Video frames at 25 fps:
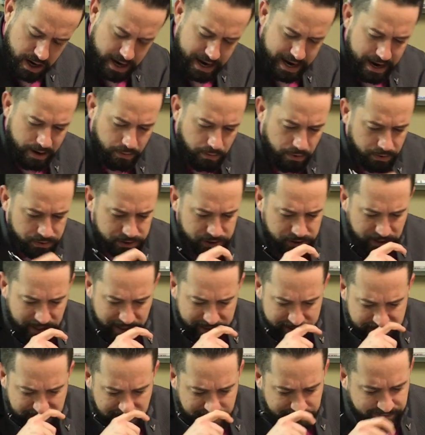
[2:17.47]
And what was your
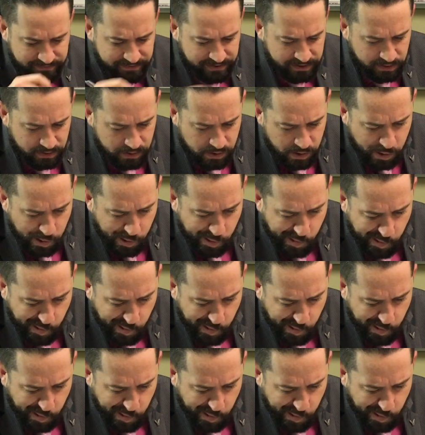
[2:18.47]
last name, Phil?